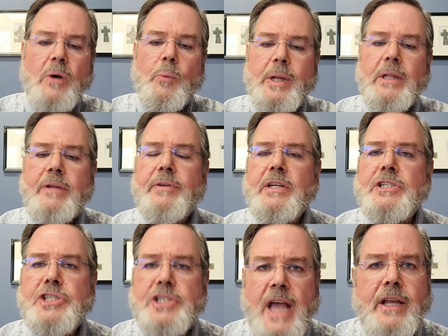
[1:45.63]
We live in a
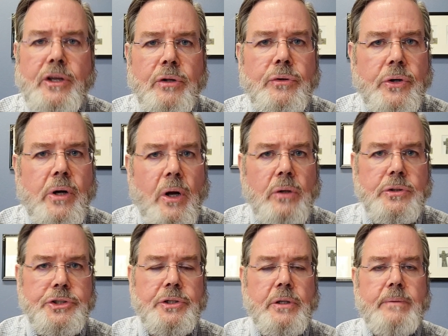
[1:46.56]
secular
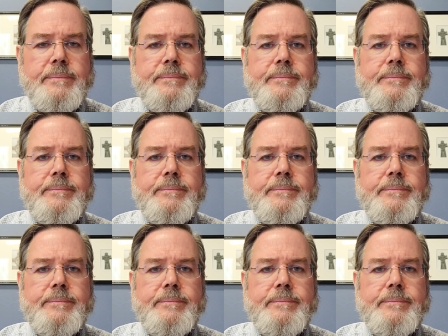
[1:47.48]
culture,